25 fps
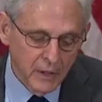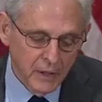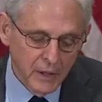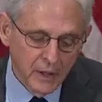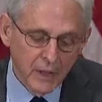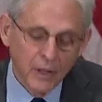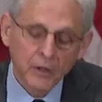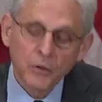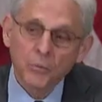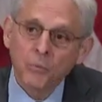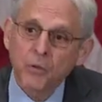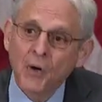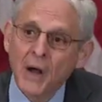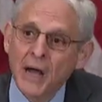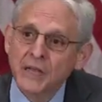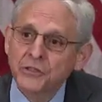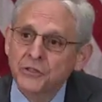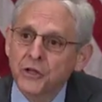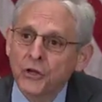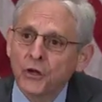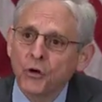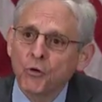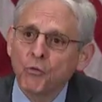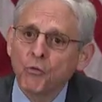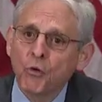The
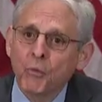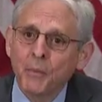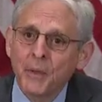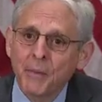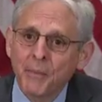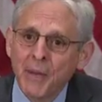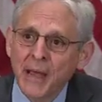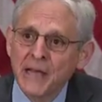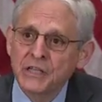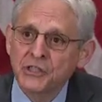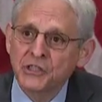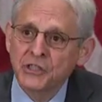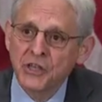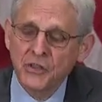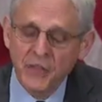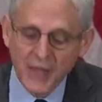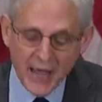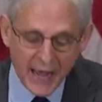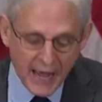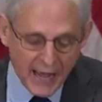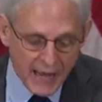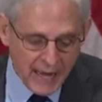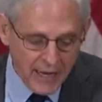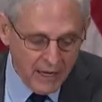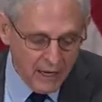prosecutor will be based in The
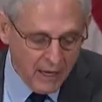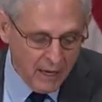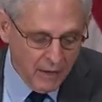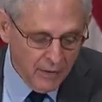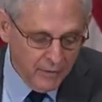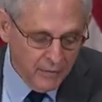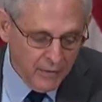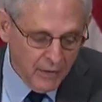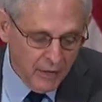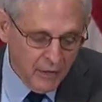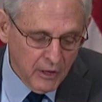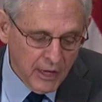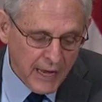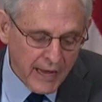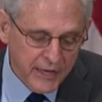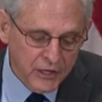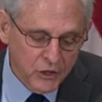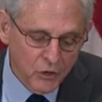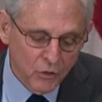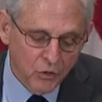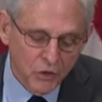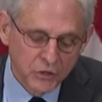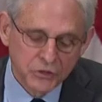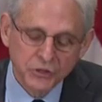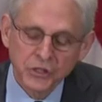Hague at
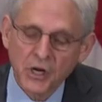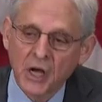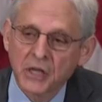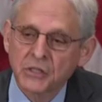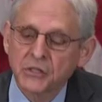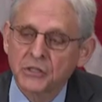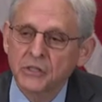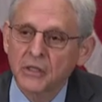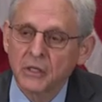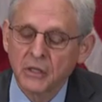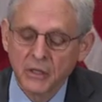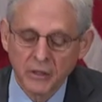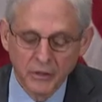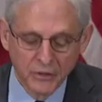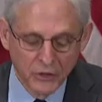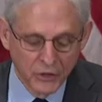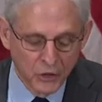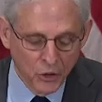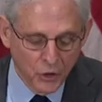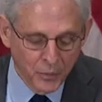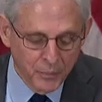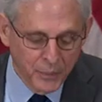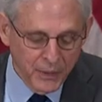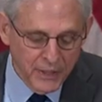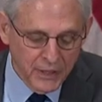Eurojust, the
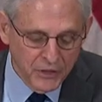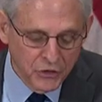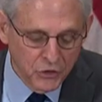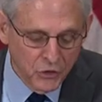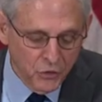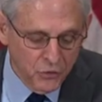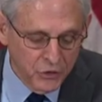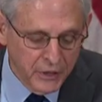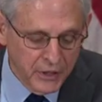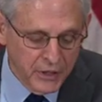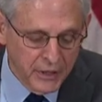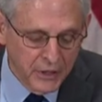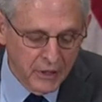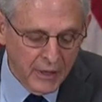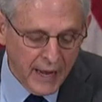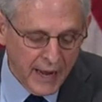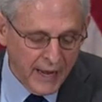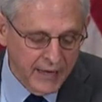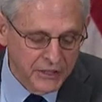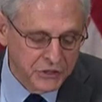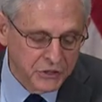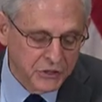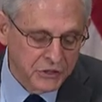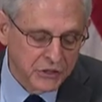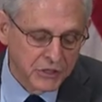European Union
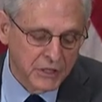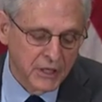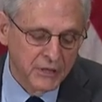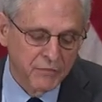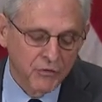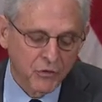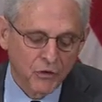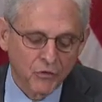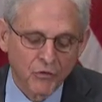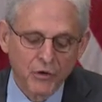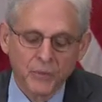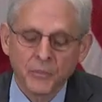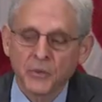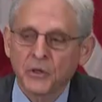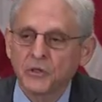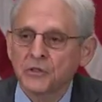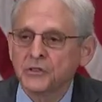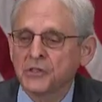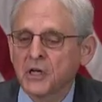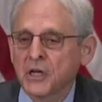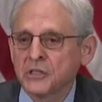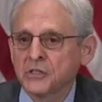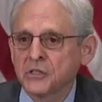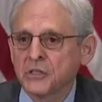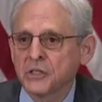Agency for Criminal
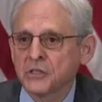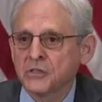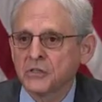Justice